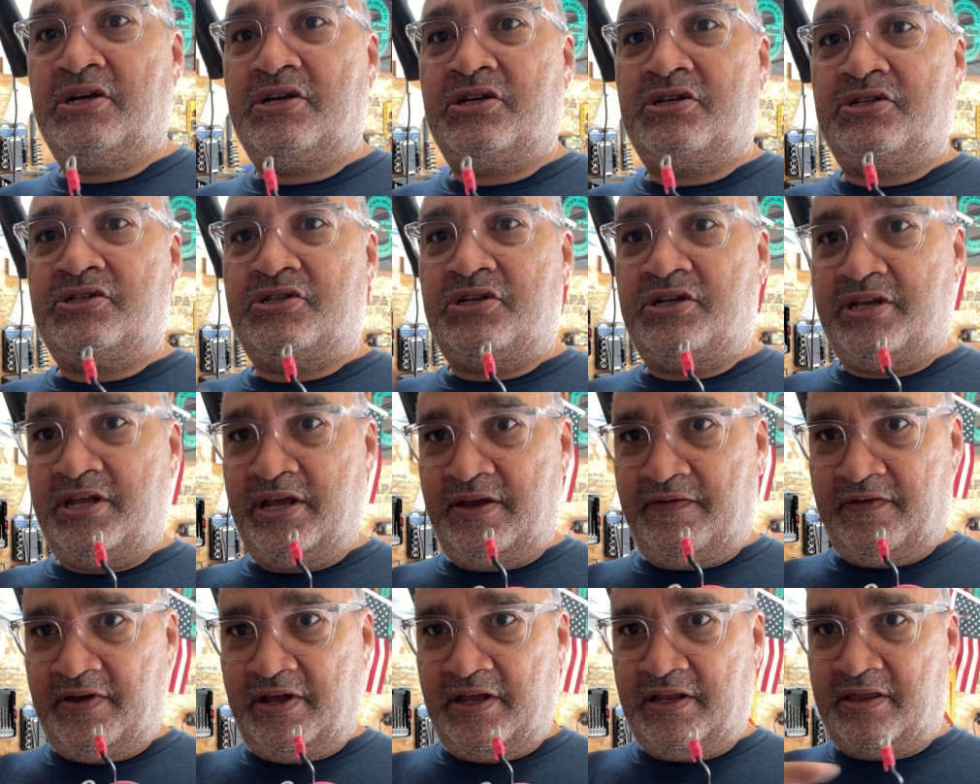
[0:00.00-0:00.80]
to
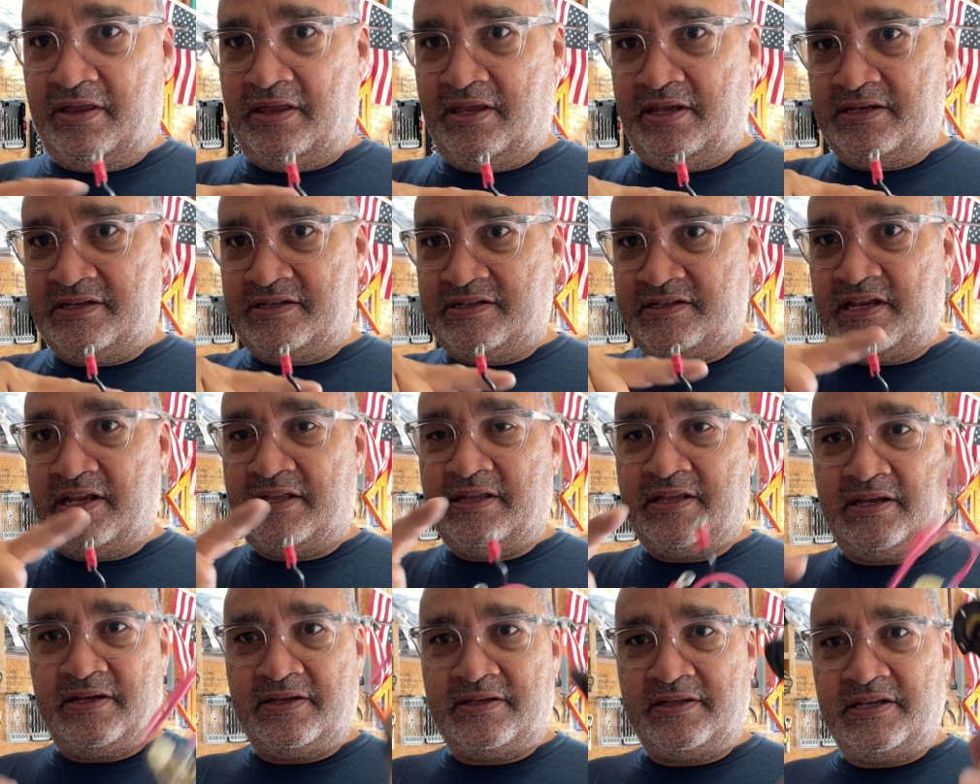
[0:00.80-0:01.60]
give it
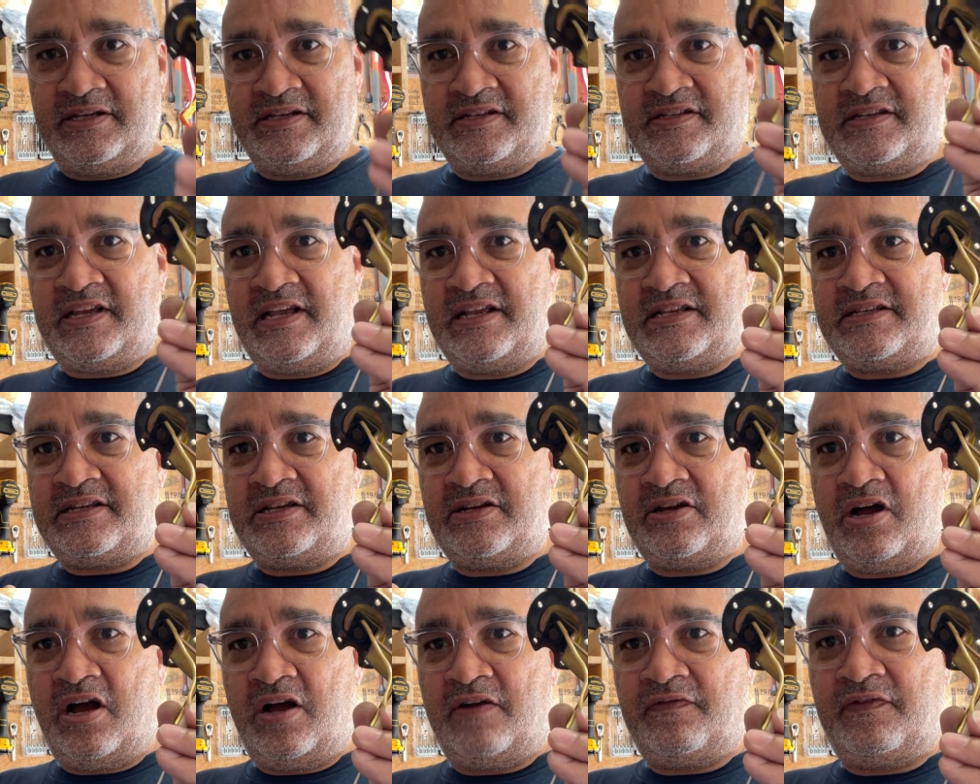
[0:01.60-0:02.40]
the
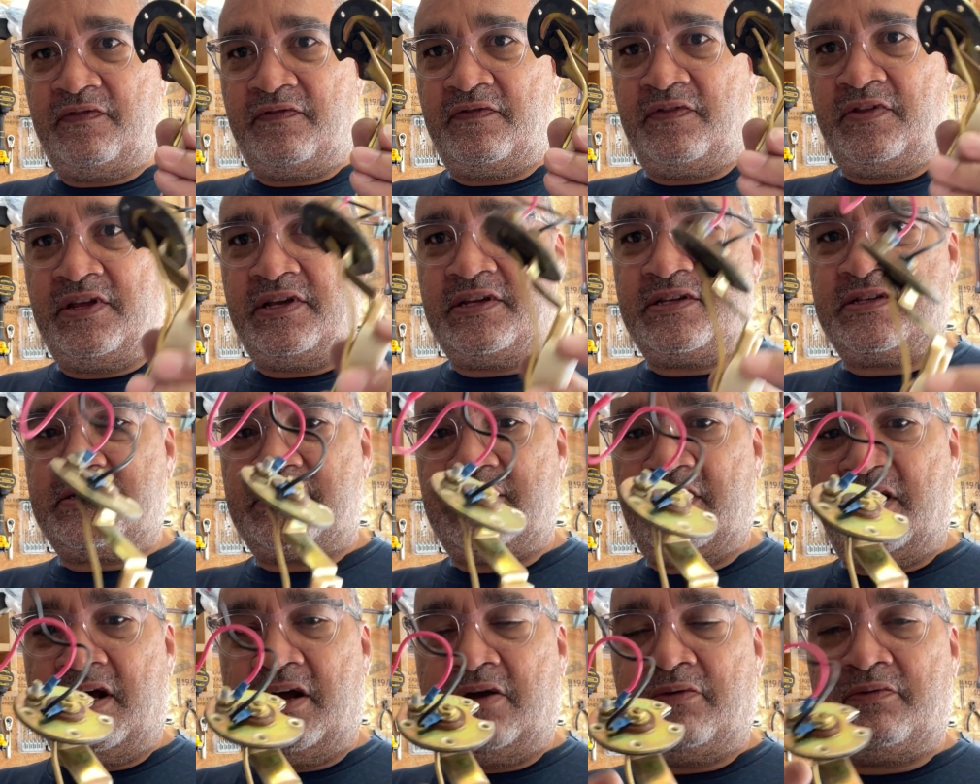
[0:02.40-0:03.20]
sensing off of this
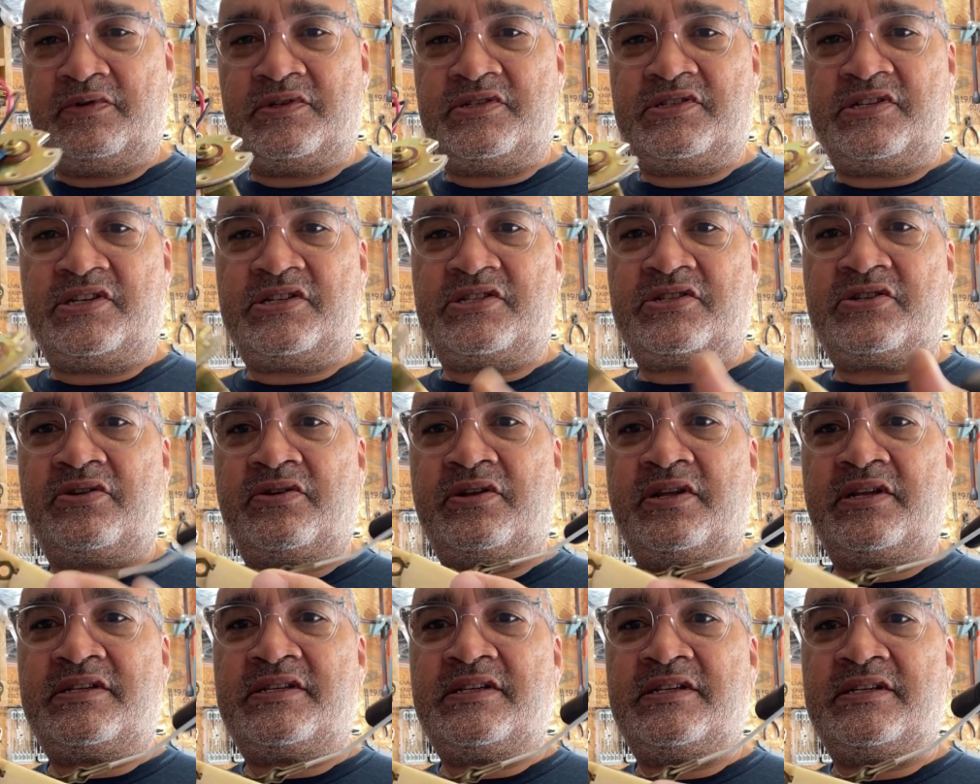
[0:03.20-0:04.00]
resistor
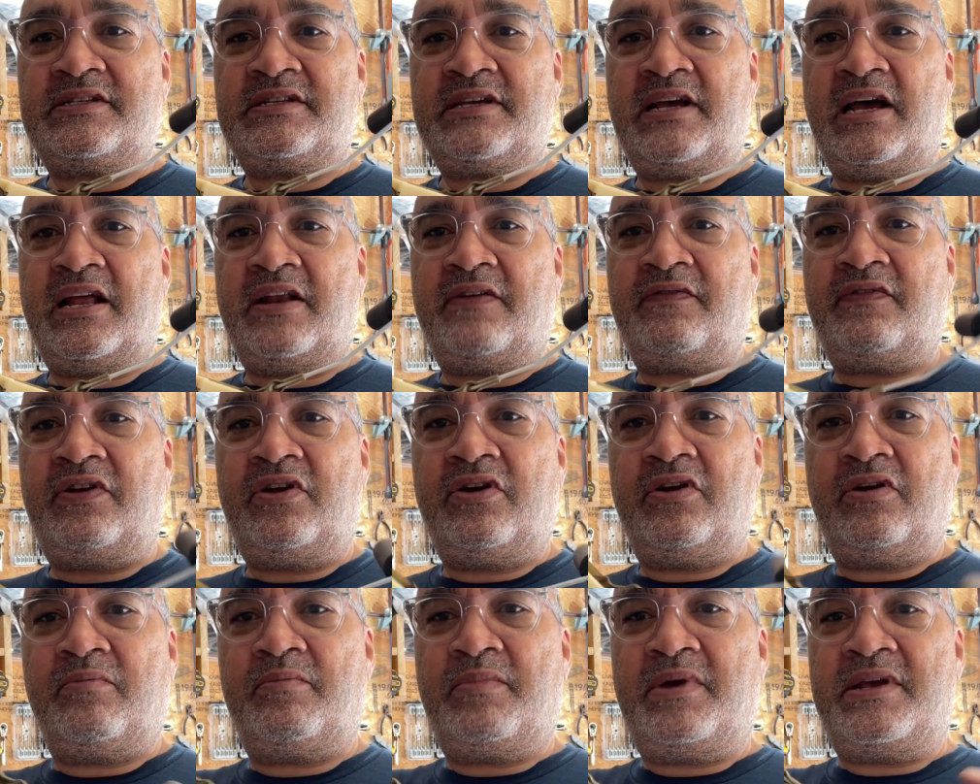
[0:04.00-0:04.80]
that's inside of
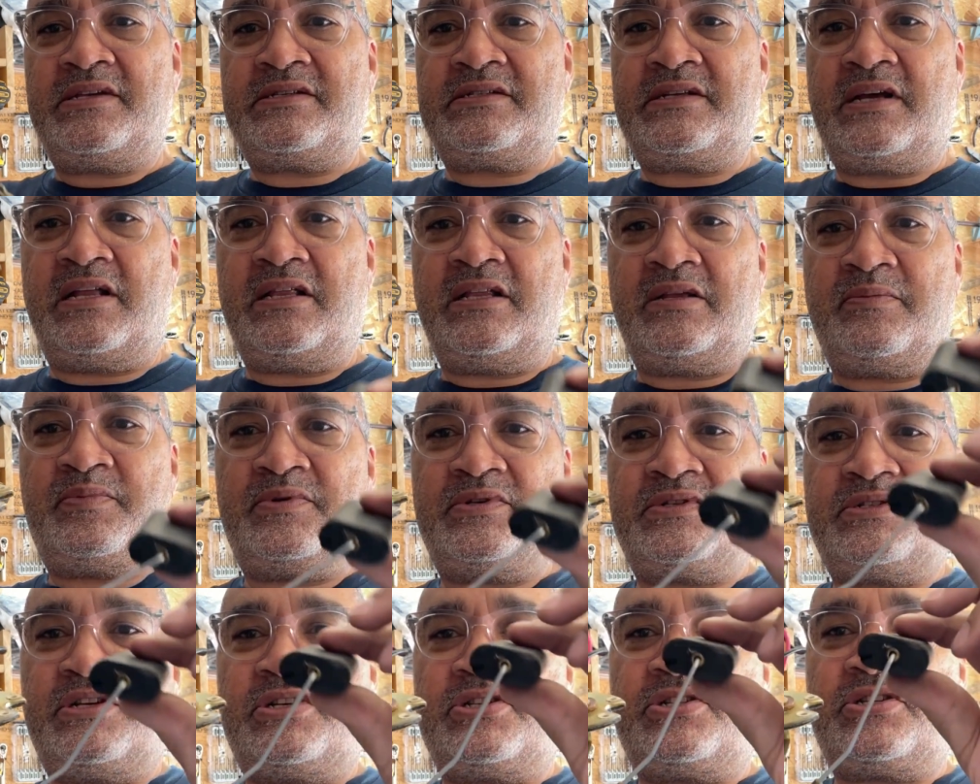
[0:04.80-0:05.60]
here based on the
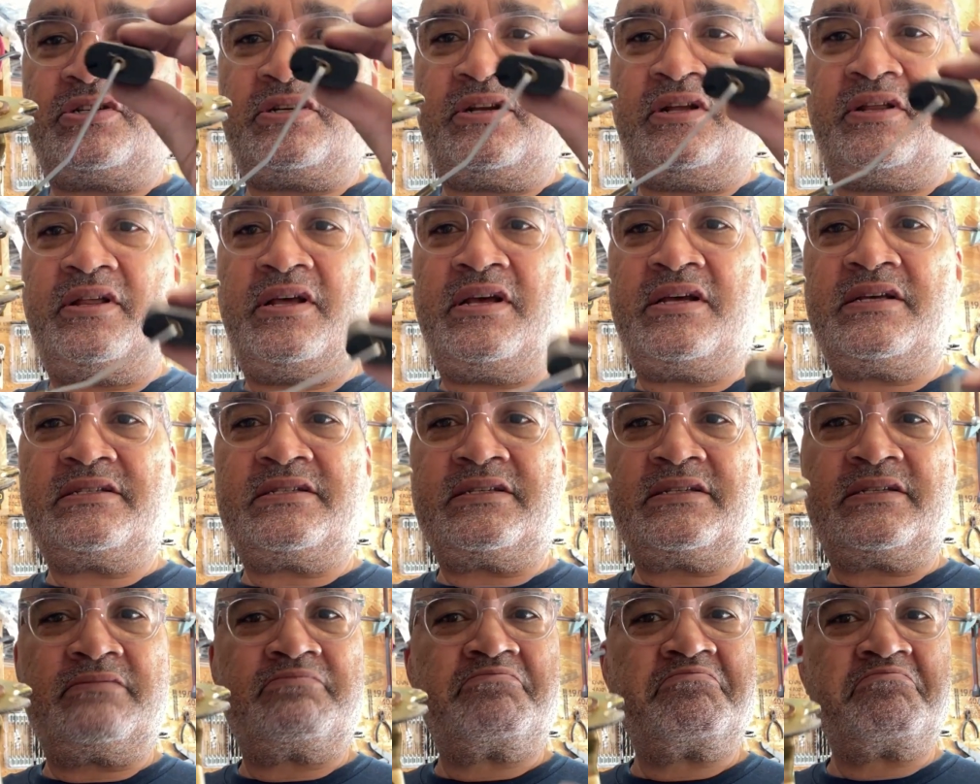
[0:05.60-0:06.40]
position of
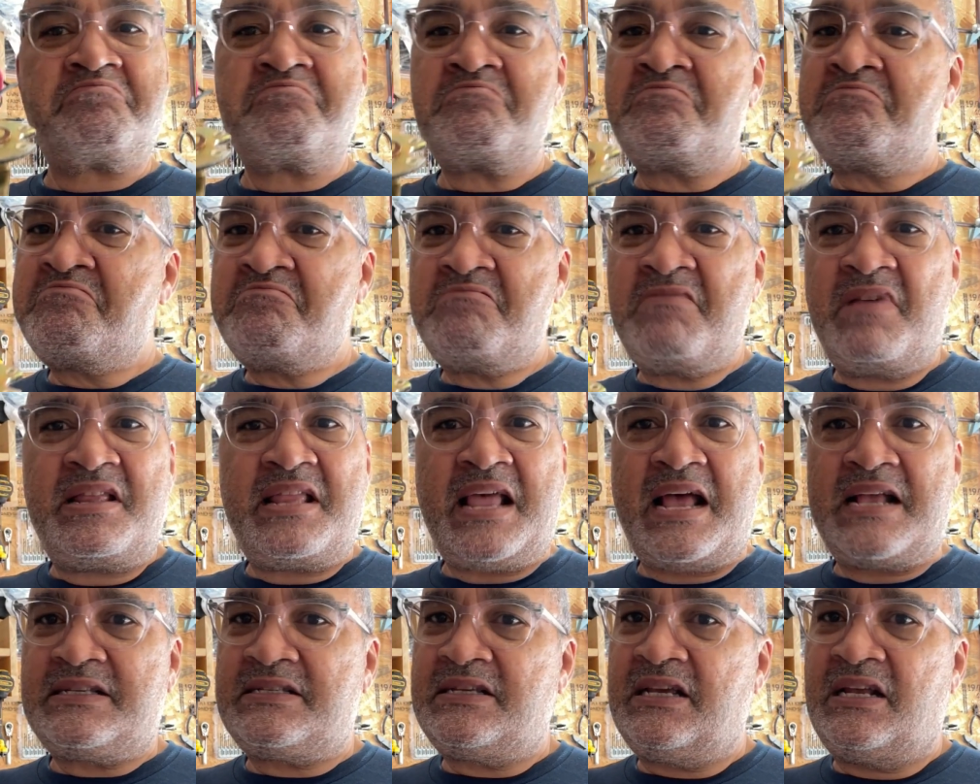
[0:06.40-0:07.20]
this.
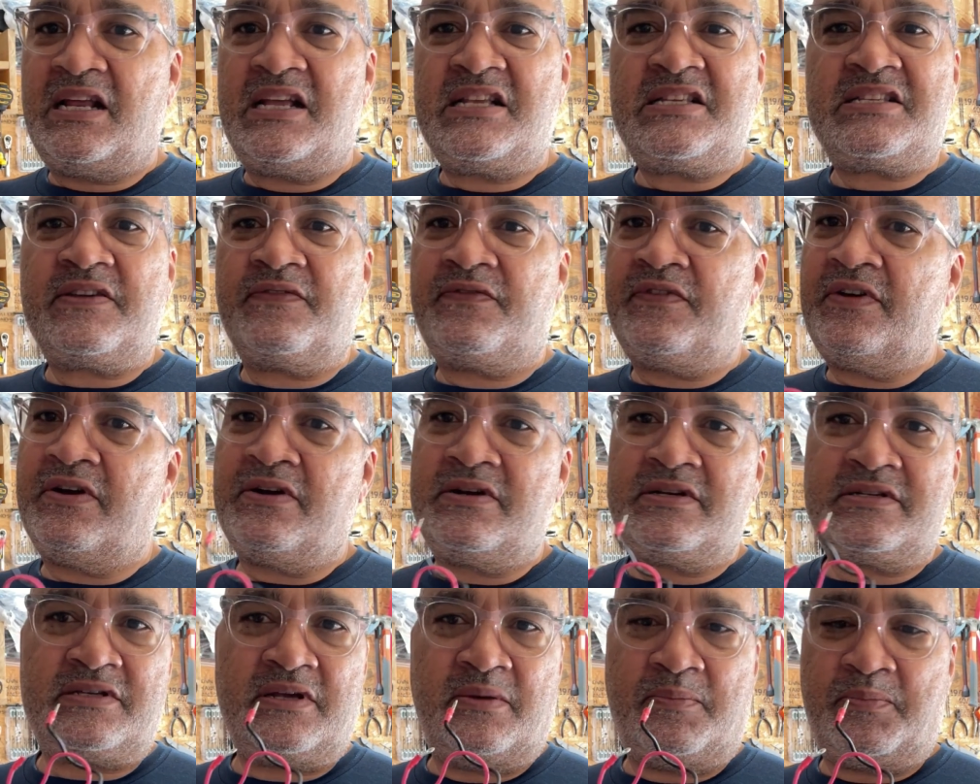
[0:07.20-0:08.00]
And that's it. It's a
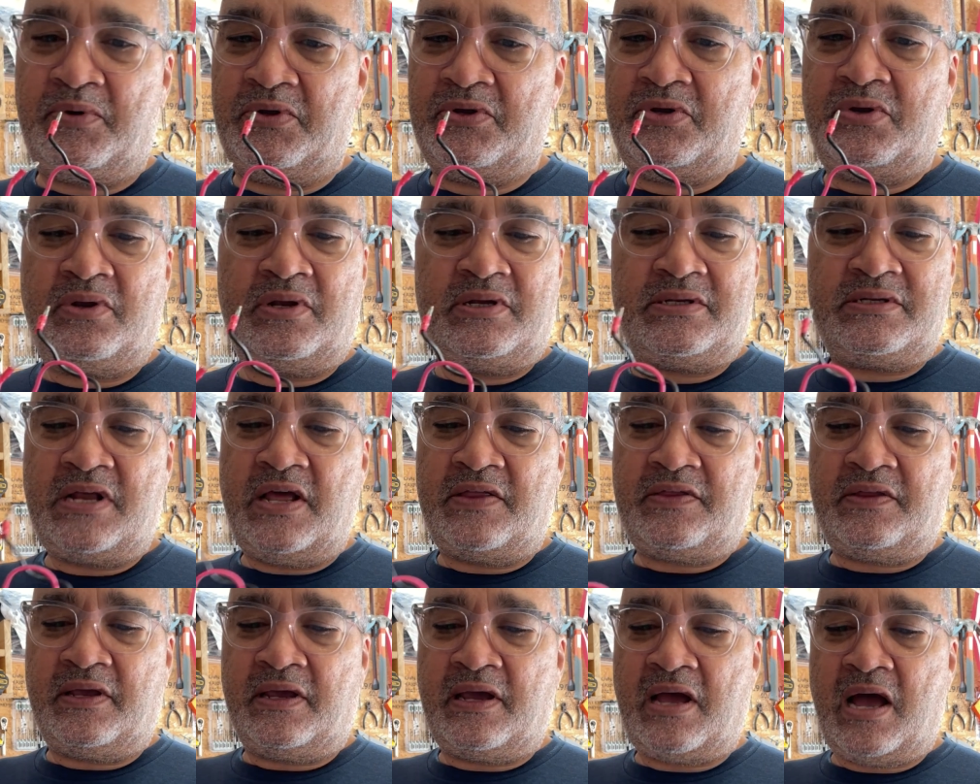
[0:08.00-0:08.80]
very simple unit,
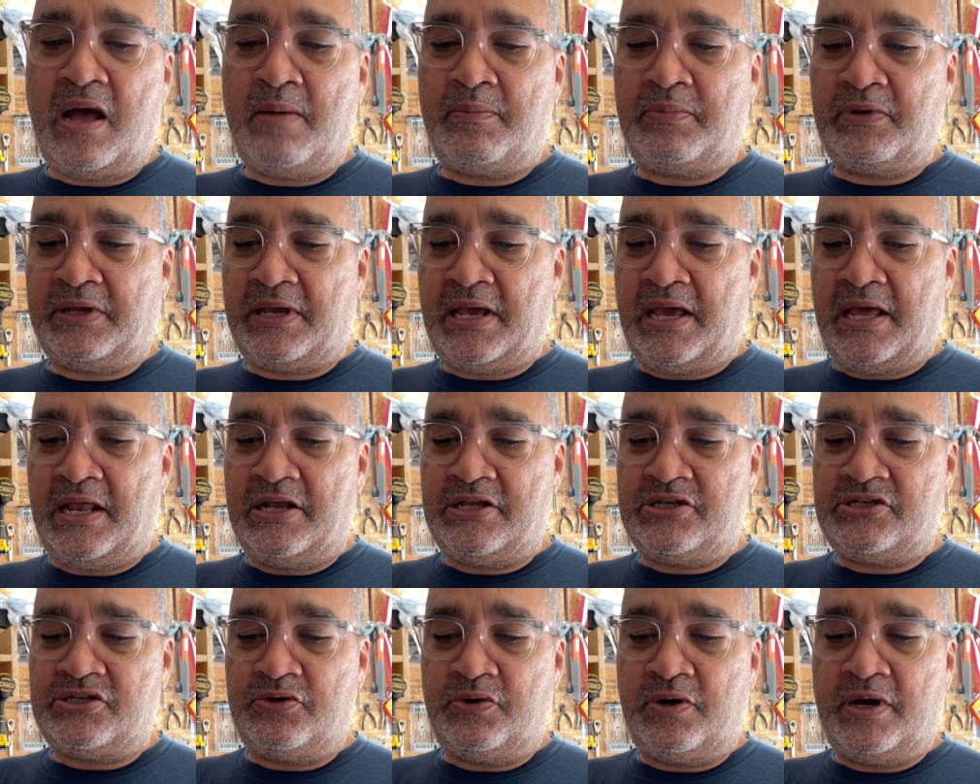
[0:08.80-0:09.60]
nothing
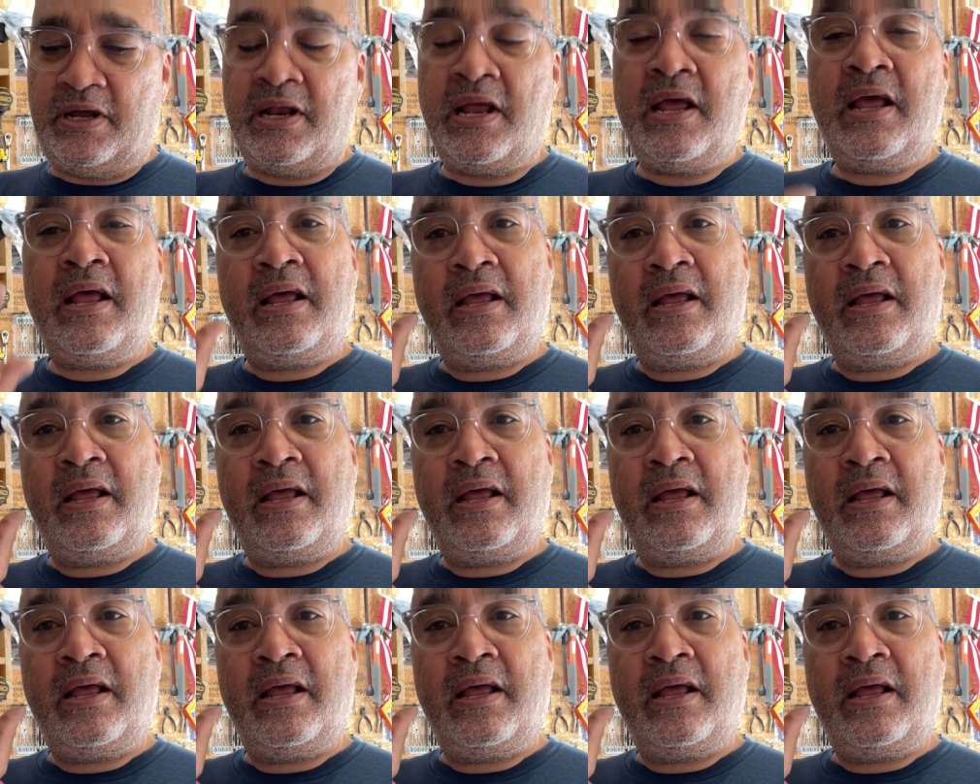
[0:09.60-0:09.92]
complicated to it.